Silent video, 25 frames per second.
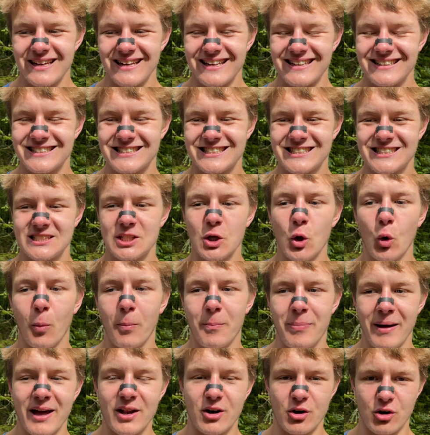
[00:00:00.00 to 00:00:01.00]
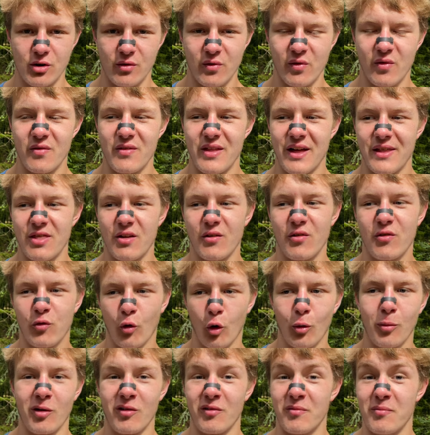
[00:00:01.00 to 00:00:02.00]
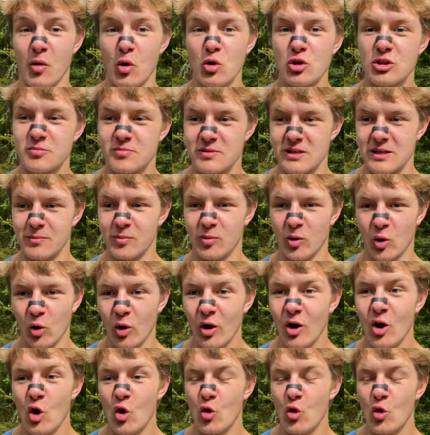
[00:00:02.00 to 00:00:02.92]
is still better than the form of most people